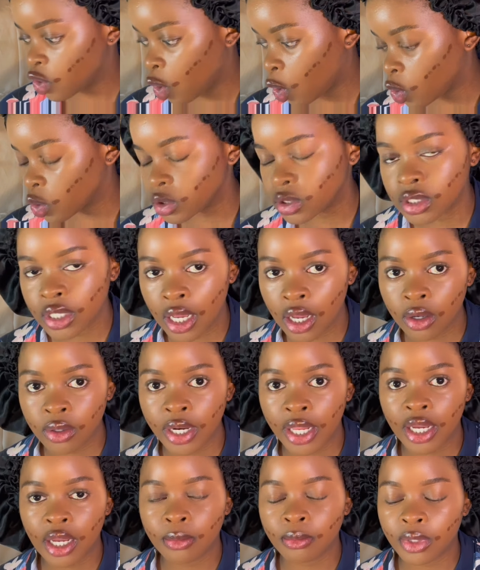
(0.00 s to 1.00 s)
old now,
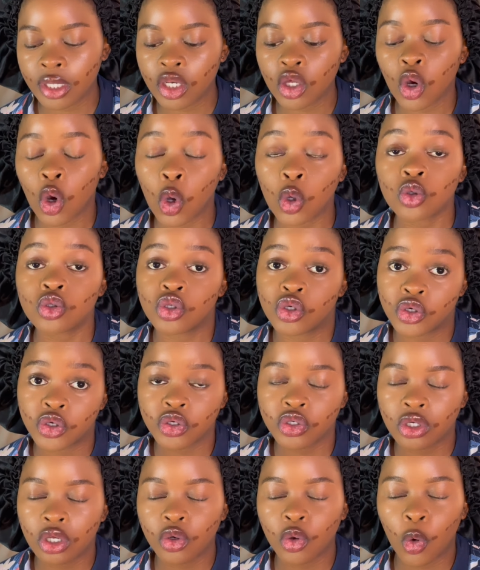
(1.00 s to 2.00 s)
like, I'm getting older,
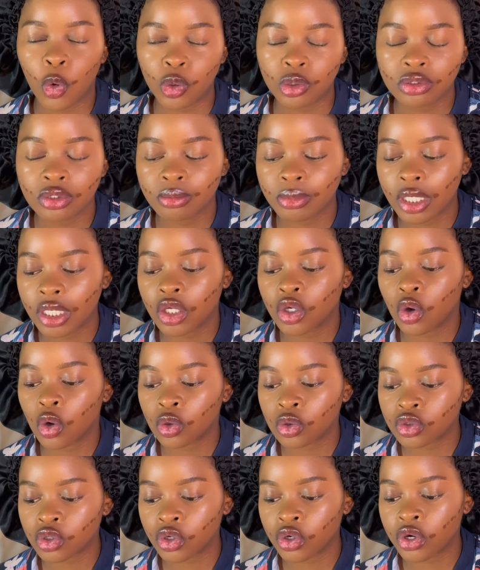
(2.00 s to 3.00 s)
not old, I'm getting
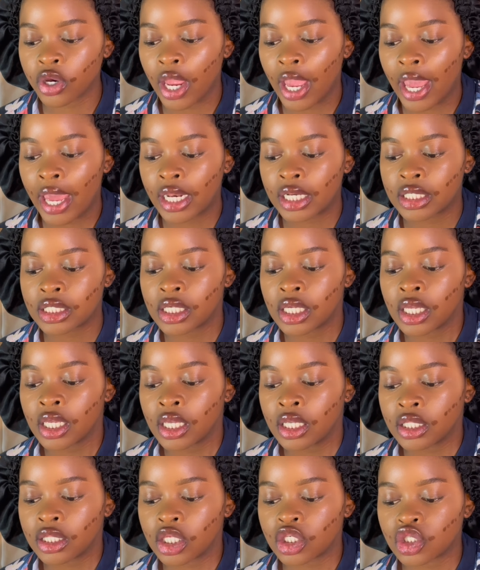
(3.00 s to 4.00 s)
older, and
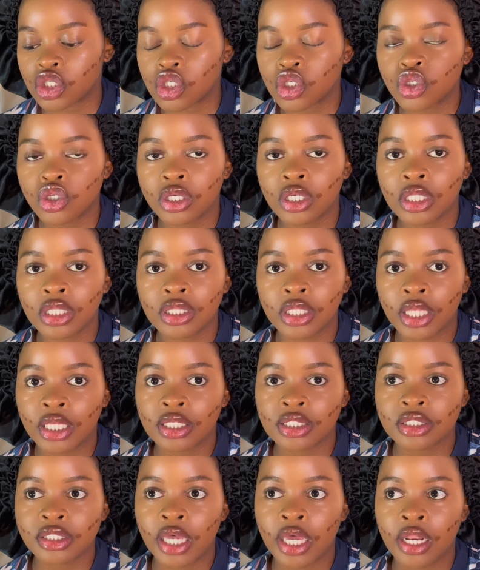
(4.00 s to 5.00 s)
there's just certain
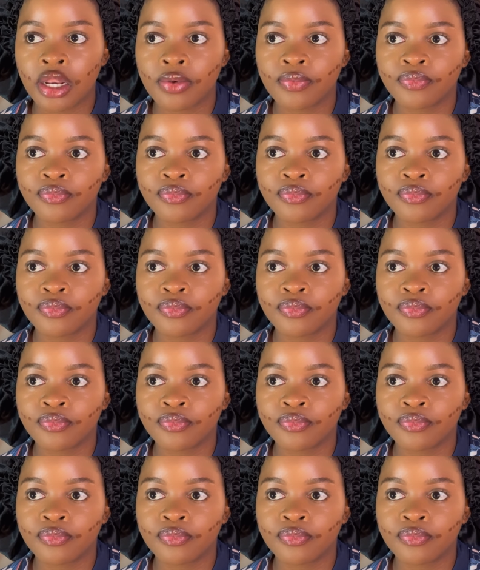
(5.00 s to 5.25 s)
things that